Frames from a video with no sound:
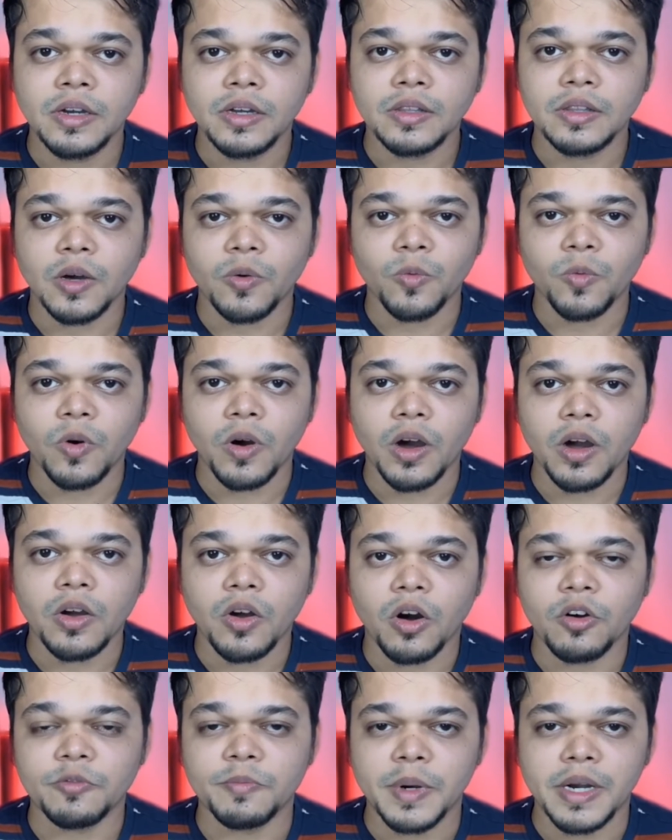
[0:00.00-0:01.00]
the work
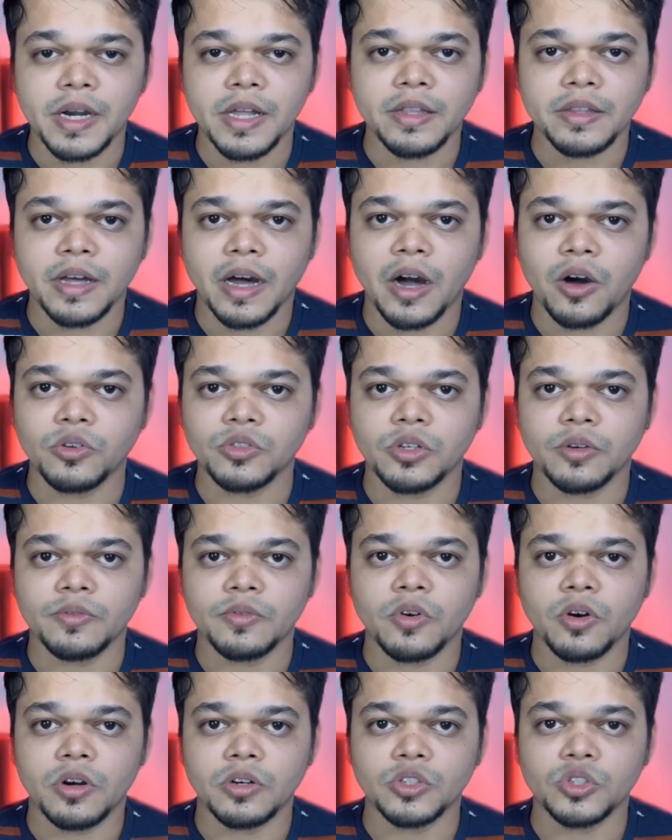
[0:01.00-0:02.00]
of building the house of
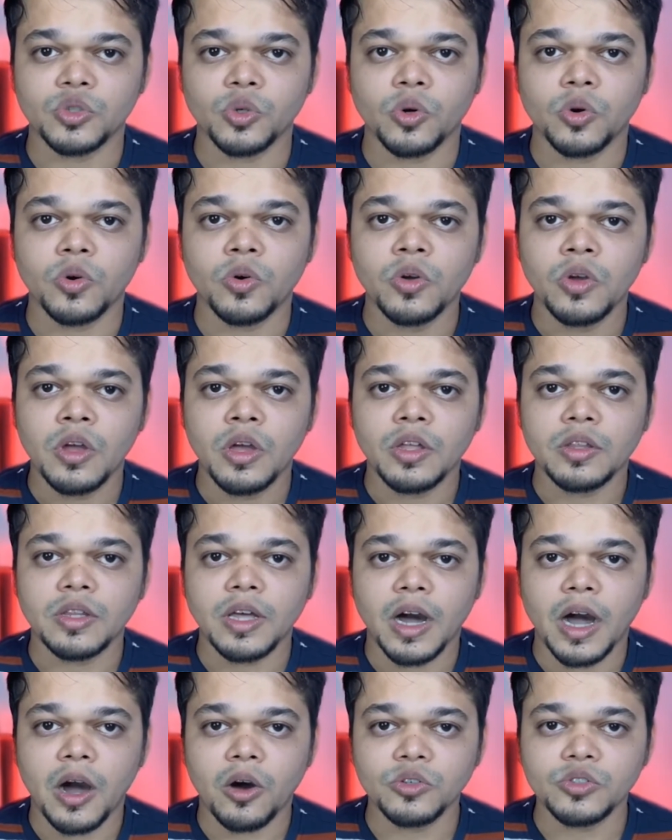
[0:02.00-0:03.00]
God so the
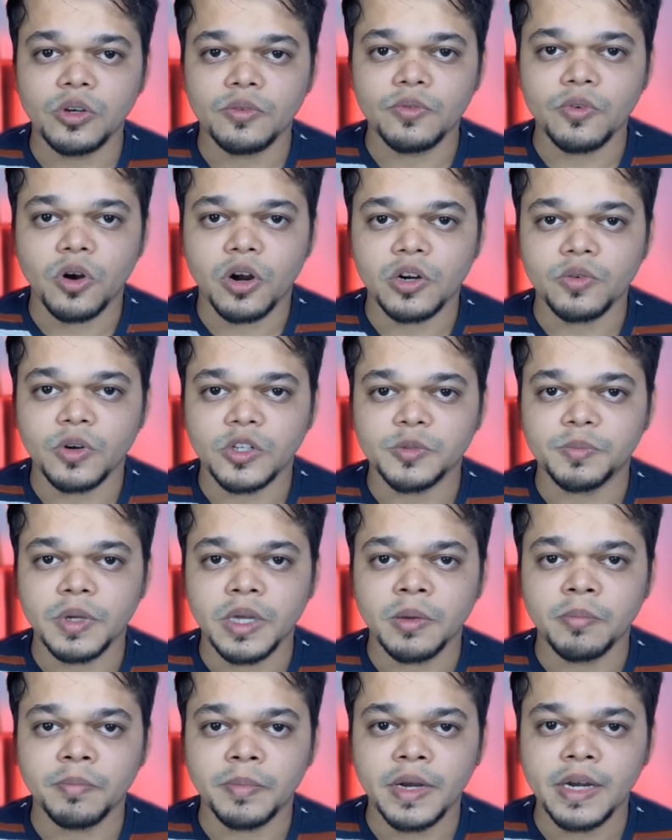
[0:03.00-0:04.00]
house of God was
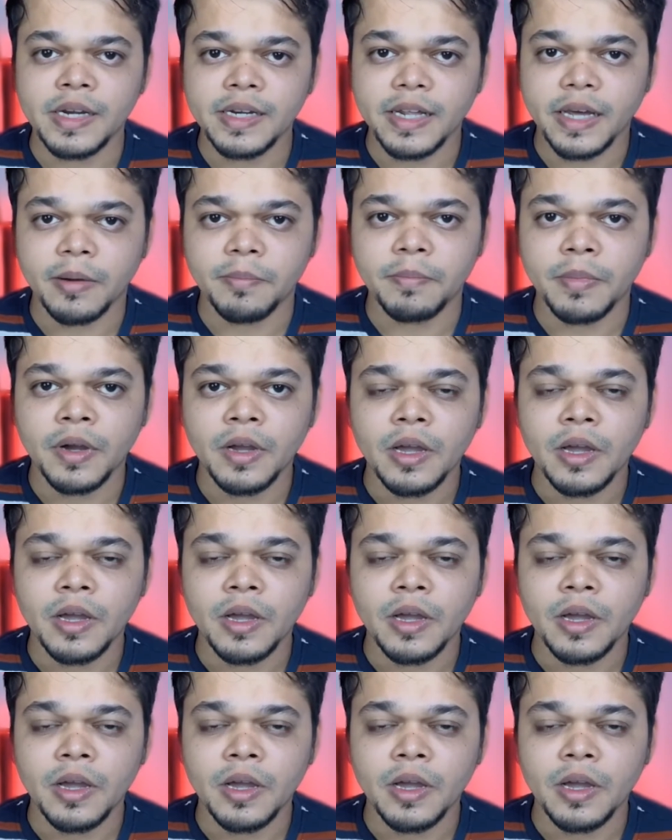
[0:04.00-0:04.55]
being built up